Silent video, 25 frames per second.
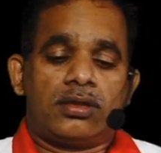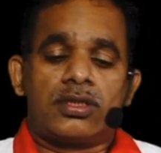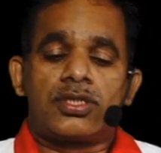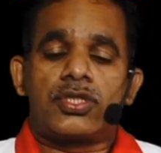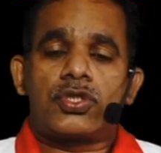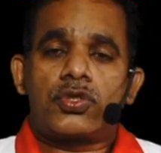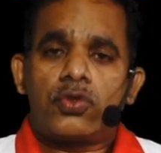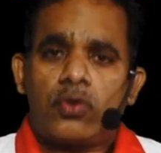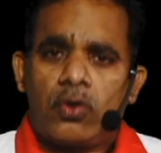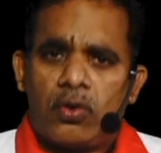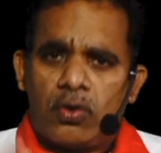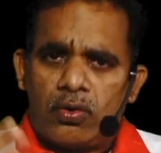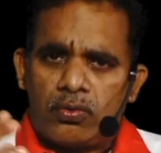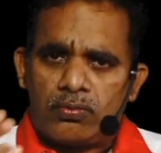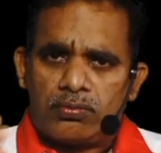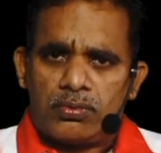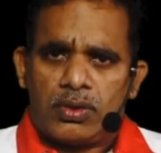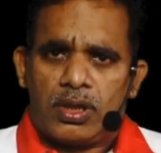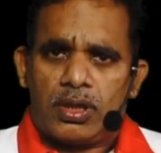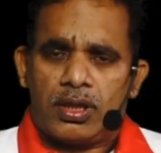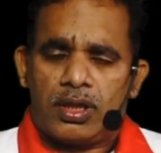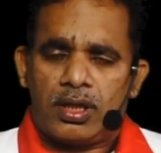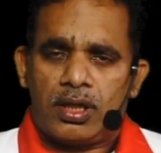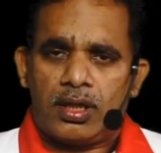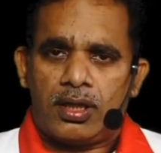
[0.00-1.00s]
So
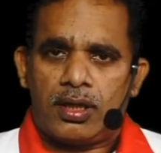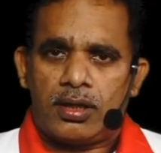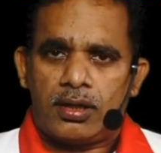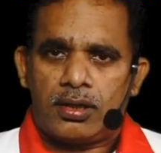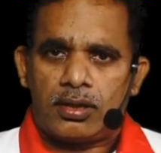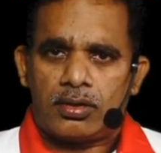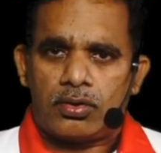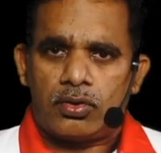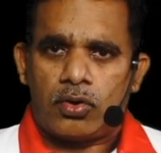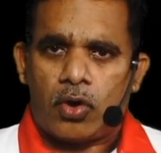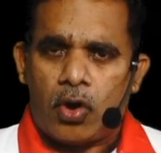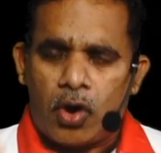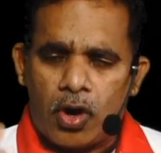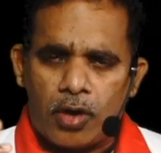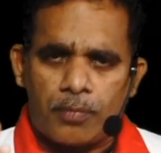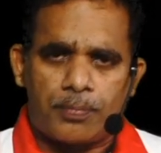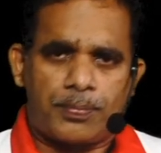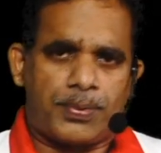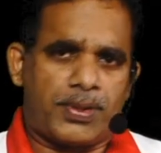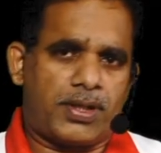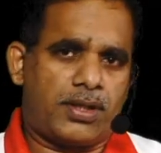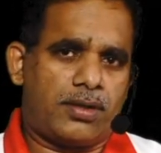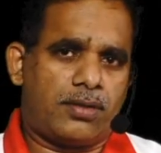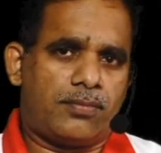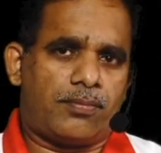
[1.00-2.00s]

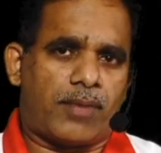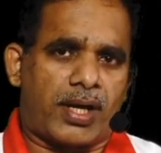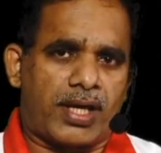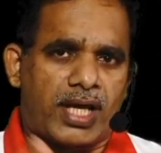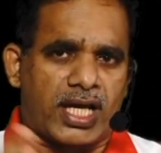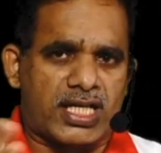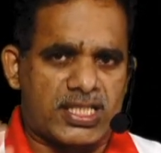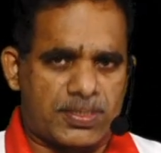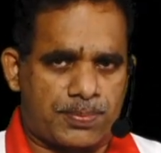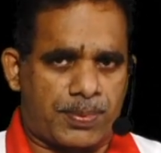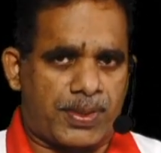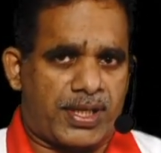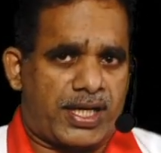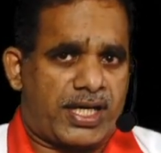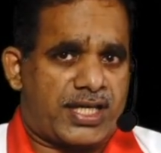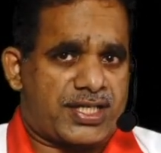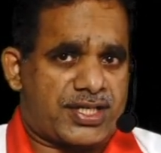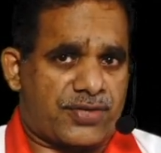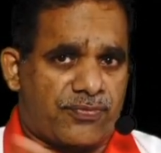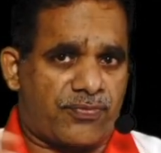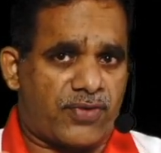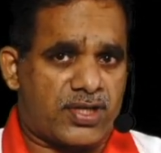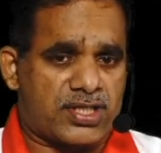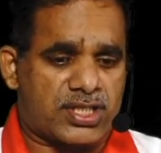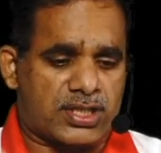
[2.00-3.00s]
hope my
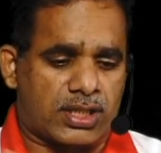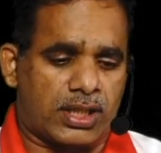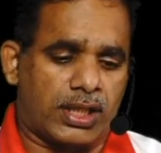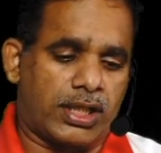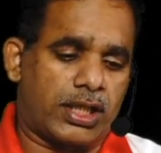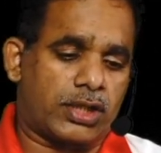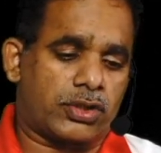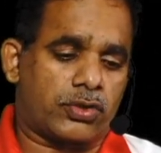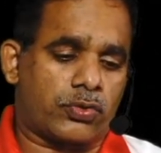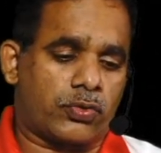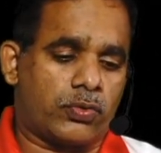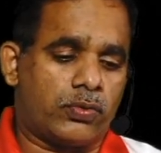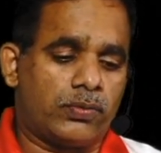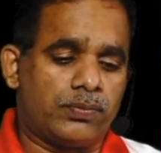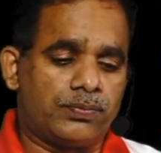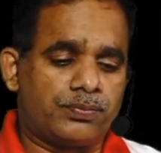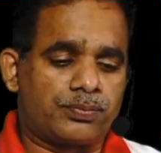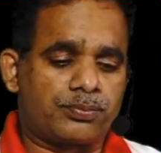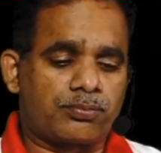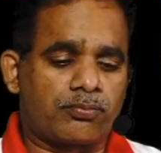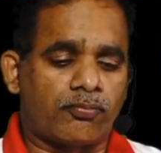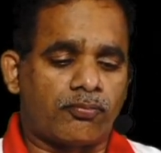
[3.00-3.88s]
explanation was clear to you.